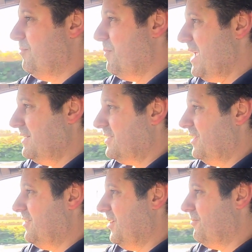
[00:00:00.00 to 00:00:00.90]

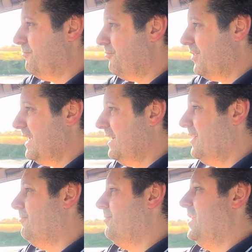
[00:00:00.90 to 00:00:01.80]
maintenance is
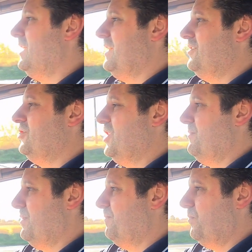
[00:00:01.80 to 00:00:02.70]
really, really cheap.